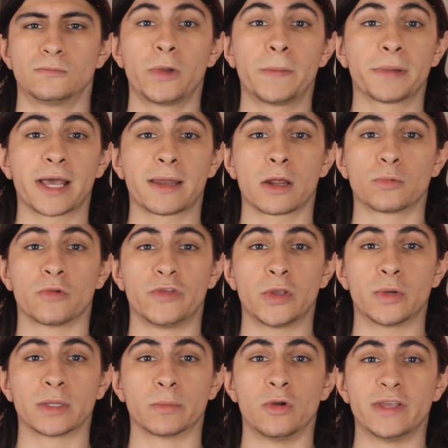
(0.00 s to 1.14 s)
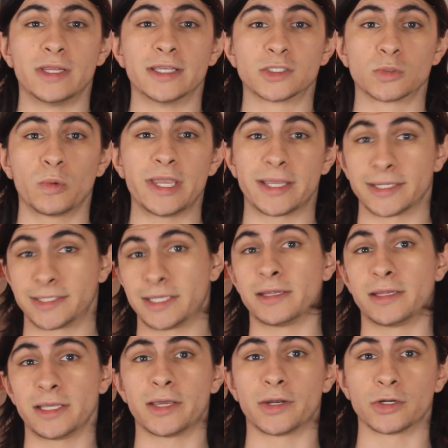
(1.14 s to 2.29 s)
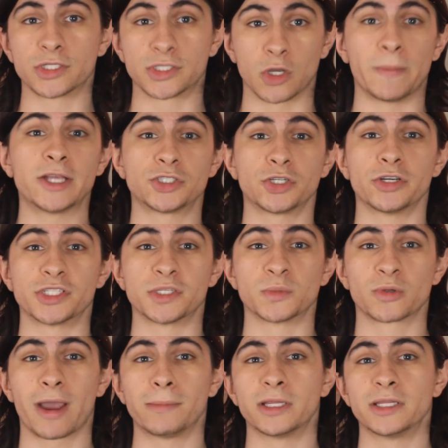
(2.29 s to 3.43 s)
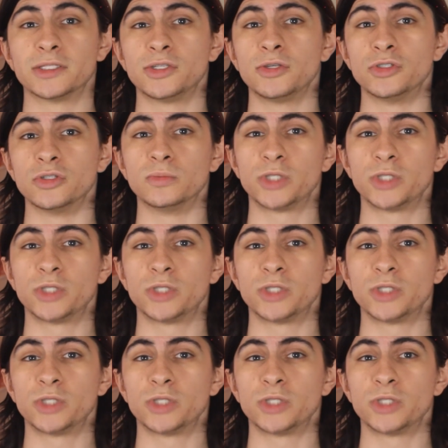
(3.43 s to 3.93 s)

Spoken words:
We plan on reviewing the movie this week. It's in theaters, so make sure you subscribe to this YouTube